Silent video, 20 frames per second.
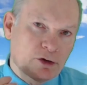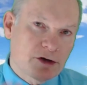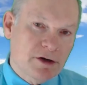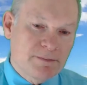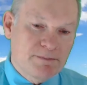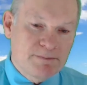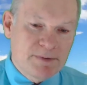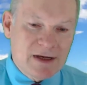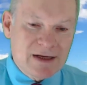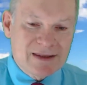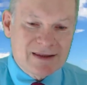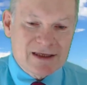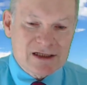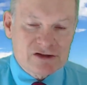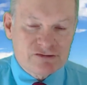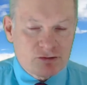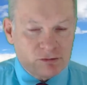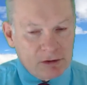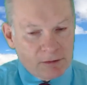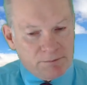to repeat
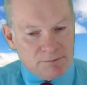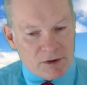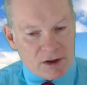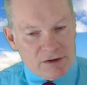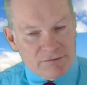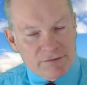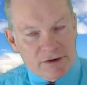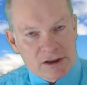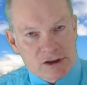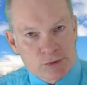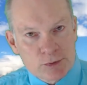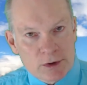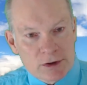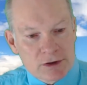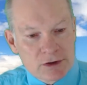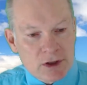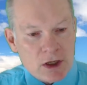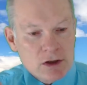this from the previous one.